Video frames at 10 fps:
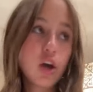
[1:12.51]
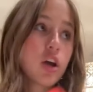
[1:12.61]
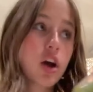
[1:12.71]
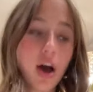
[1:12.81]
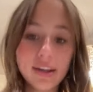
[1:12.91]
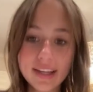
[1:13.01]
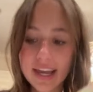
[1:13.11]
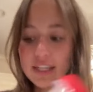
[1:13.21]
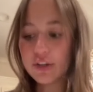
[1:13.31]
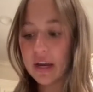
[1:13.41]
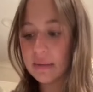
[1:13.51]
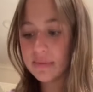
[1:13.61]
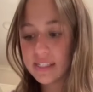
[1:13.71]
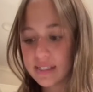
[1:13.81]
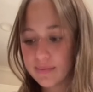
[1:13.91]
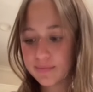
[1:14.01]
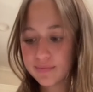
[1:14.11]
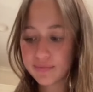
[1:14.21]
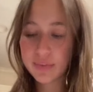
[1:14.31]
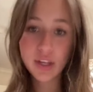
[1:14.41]
cotton candy grapes,
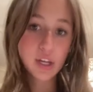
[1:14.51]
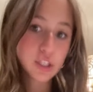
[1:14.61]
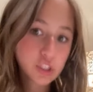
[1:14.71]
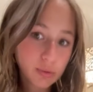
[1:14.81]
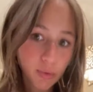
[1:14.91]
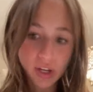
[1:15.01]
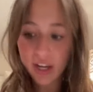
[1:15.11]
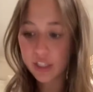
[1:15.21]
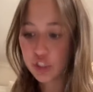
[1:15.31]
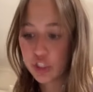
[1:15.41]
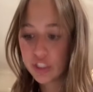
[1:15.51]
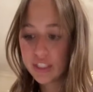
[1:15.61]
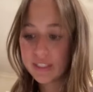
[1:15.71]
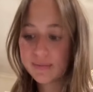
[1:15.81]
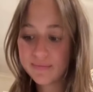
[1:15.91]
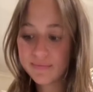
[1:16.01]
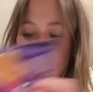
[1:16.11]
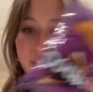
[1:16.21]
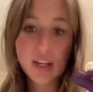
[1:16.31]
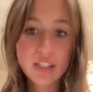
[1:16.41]
chamoy gushers,
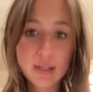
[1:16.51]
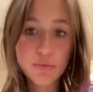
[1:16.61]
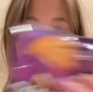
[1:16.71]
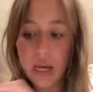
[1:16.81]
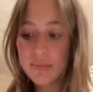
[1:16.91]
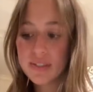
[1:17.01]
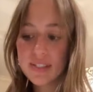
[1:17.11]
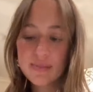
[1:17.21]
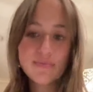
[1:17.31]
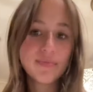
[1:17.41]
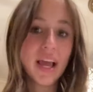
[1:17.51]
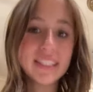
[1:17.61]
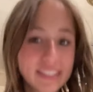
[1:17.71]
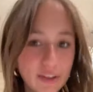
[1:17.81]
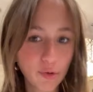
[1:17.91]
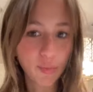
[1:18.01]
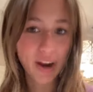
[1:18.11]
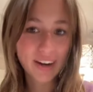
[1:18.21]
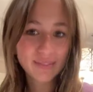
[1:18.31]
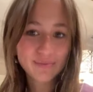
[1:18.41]
some chips, and silverware.